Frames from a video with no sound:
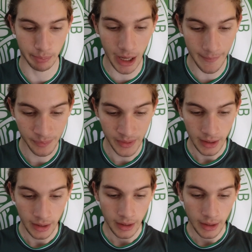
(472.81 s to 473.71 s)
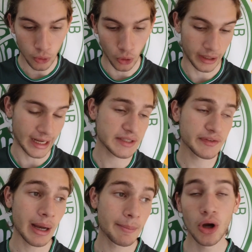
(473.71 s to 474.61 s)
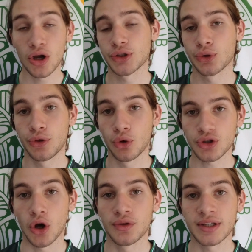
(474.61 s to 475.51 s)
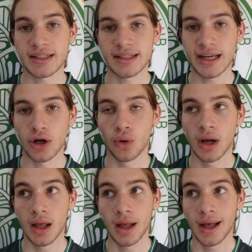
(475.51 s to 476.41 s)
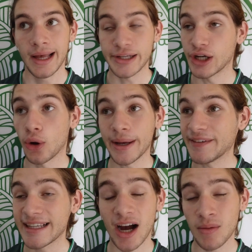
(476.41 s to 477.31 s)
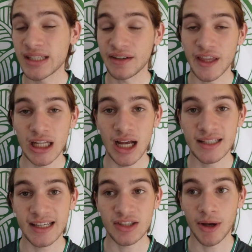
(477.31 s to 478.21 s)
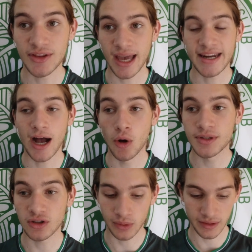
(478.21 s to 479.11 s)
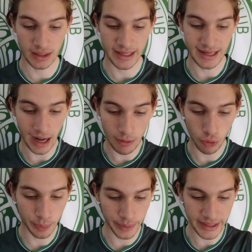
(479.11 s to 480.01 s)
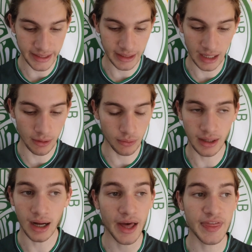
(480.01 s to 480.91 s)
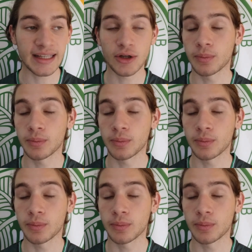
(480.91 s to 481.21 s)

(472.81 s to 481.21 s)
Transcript: But look, as for my personal thoughts on this deal, you know, if he comes in for the last 6 months and he helps us win the league, I think he'll